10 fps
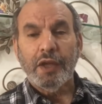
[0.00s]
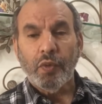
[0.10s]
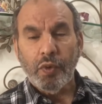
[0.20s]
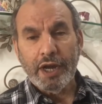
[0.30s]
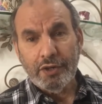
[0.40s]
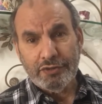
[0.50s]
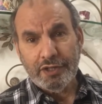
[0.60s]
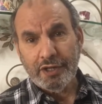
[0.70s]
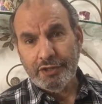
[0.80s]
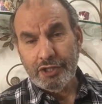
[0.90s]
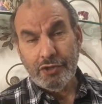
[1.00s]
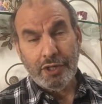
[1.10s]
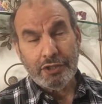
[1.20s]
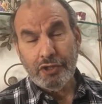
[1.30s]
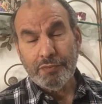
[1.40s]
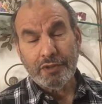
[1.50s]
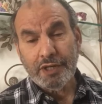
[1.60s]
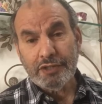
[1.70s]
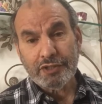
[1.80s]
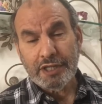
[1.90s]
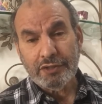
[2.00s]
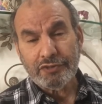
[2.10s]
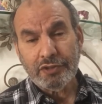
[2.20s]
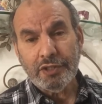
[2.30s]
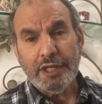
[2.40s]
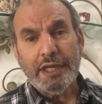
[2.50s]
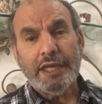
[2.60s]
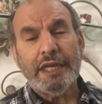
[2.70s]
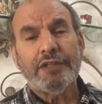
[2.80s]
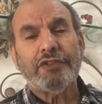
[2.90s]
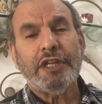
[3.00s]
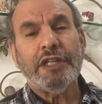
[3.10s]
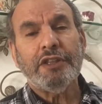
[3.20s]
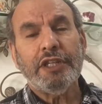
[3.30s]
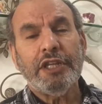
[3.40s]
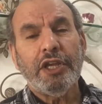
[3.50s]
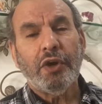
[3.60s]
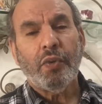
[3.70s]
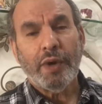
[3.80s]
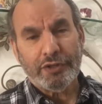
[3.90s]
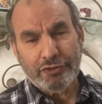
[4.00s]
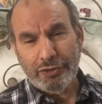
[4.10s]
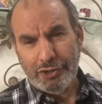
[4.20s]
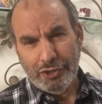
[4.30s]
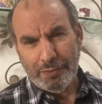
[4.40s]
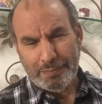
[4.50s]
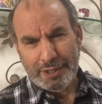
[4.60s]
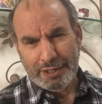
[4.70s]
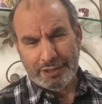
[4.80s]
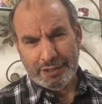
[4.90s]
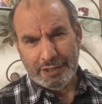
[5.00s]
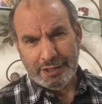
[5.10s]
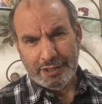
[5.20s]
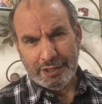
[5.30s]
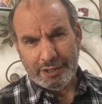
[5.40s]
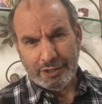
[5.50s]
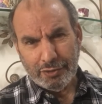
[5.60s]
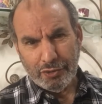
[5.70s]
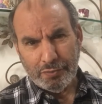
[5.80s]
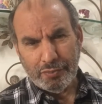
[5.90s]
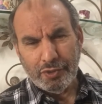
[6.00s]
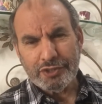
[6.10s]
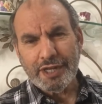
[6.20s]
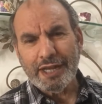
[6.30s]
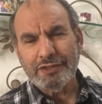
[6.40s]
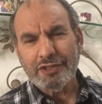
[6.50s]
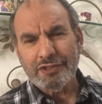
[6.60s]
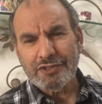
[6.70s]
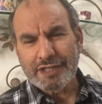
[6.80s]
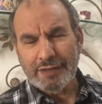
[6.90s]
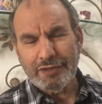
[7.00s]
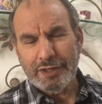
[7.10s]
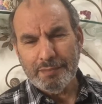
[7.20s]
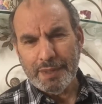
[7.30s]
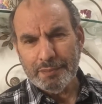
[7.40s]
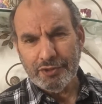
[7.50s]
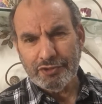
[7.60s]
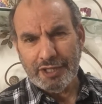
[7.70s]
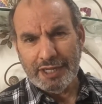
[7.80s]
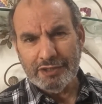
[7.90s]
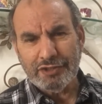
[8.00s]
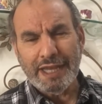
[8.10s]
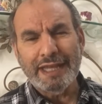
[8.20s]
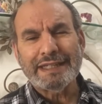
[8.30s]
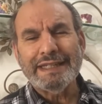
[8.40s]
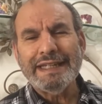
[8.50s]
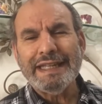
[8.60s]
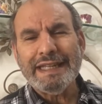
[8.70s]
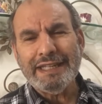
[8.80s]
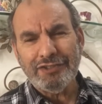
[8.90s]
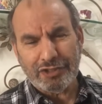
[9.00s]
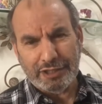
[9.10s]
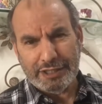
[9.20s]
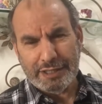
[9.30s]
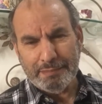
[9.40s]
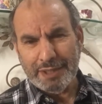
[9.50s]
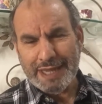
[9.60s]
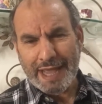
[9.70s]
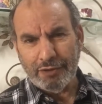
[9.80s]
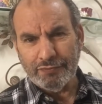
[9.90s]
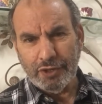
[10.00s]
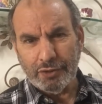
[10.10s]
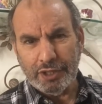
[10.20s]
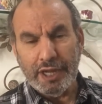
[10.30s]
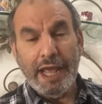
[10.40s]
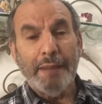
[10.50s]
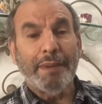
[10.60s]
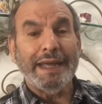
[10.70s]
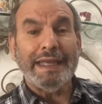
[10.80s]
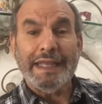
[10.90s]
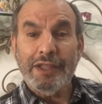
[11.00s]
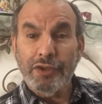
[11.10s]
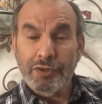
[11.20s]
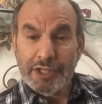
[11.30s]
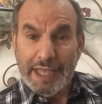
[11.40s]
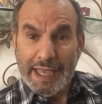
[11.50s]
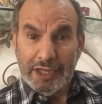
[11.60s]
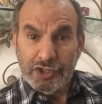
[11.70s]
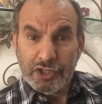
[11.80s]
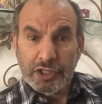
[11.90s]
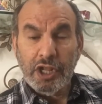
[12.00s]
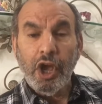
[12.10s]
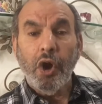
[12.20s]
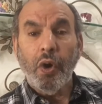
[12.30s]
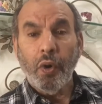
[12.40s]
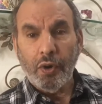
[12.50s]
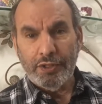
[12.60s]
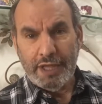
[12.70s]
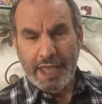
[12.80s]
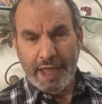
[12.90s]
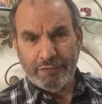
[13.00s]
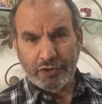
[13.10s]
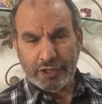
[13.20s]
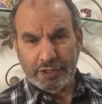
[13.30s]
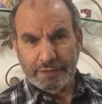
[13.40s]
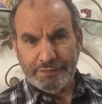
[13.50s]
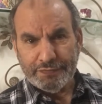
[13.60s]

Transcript: Where is it on the UN Human Rights Council? It's in the Western European group, which has 7 member states and can easily be outvoted by either the Asian or the African,